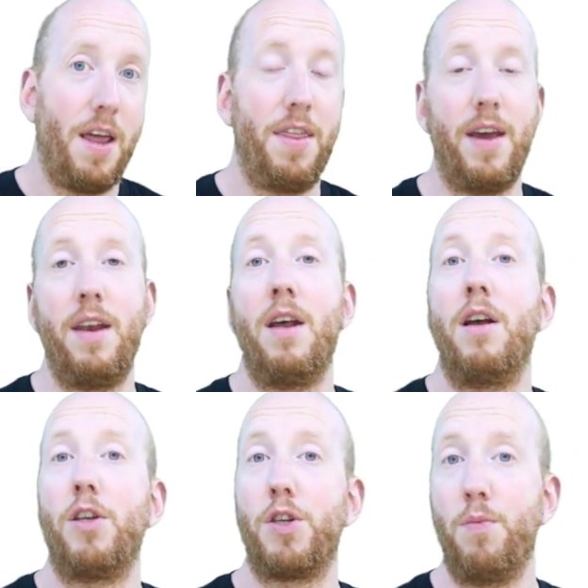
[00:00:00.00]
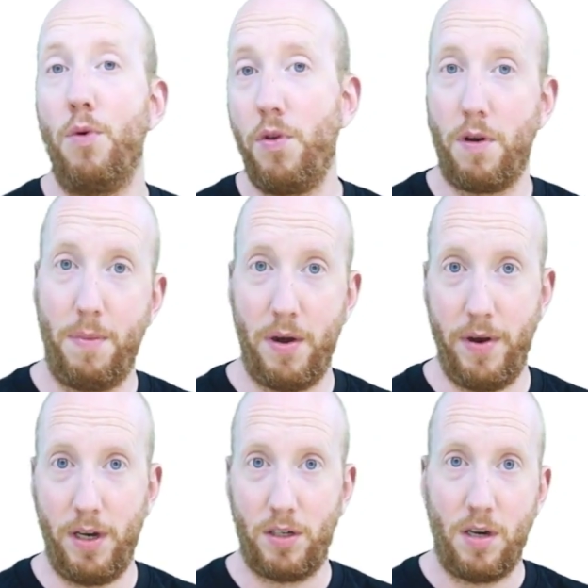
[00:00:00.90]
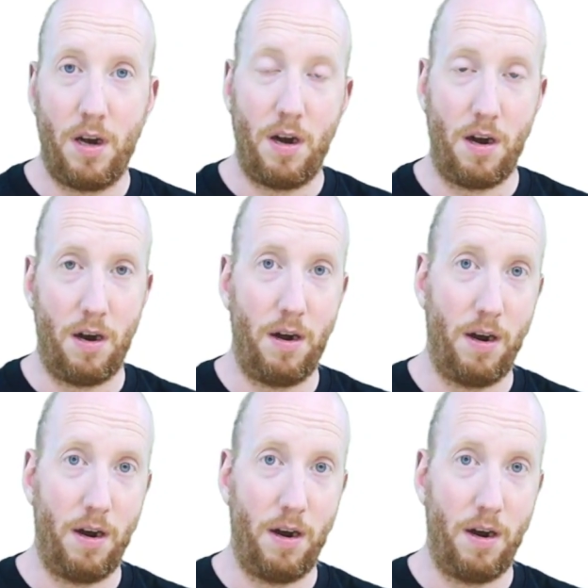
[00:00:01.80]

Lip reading: then smoother bearings are